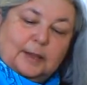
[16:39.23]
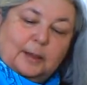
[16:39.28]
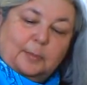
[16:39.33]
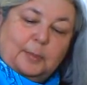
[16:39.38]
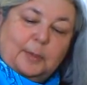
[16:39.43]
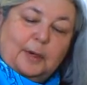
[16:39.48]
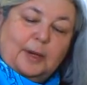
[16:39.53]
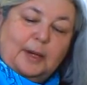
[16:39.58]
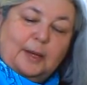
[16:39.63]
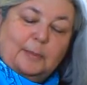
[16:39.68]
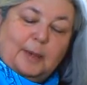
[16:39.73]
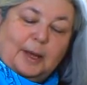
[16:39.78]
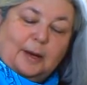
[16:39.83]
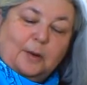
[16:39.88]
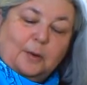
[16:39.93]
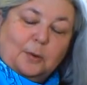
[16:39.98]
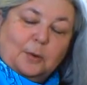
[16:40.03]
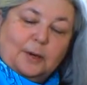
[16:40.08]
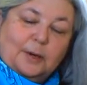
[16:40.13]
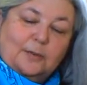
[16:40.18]
I'm putting about
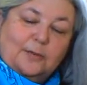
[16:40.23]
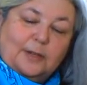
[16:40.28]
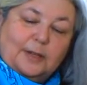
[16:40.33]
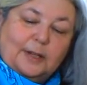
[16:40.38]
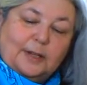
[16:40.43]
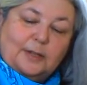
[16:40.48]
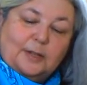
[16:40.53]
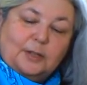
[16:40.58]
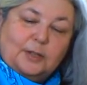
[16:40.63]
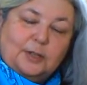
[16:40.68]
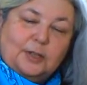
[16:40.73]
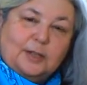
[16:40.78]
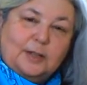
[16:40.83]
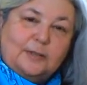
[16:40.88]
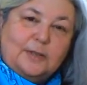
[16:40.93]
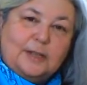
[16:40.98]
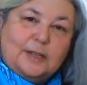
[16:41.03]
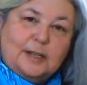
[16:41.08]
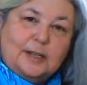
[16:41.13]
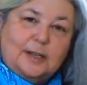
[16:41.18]
1/4 of an inch
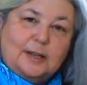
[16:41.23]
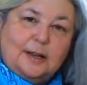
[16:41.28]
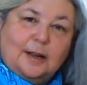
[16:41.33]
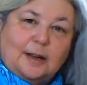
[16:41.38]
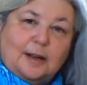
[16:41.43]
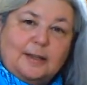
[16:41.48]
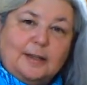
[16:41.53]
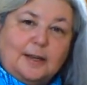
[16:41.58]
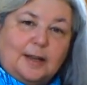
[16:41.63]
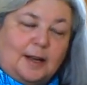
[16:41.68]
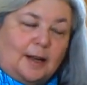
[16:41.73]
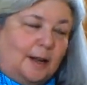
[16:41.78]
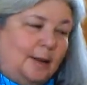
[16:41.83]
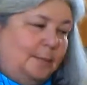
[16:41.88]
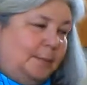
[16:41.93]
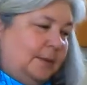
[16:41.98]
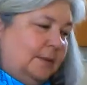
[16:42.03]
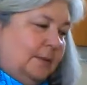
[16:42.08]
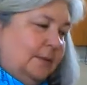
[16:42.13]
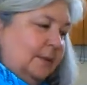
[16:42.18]
of seed on top
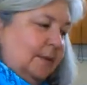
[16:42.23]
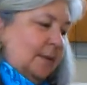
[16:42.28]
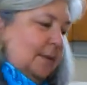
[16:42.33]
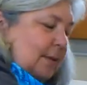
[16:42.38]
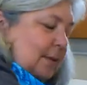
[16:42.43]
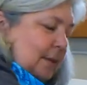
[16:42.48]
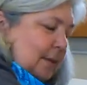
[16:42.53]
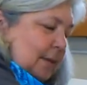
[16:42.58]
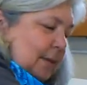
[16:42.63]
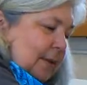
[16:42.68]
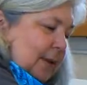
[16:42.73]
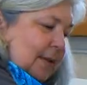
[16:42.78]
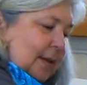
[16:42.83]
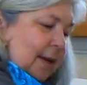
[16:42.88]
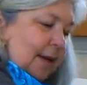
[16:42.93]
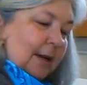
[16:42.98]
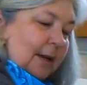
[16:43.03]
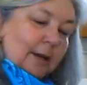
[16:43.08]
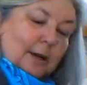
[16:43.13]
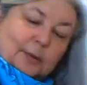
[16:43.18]
as
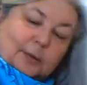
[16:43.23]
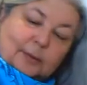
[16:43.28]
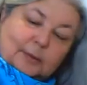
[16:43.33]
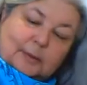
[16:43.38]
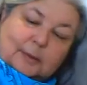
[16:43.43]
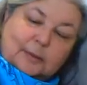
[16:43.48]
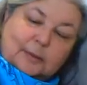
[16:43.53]
I go.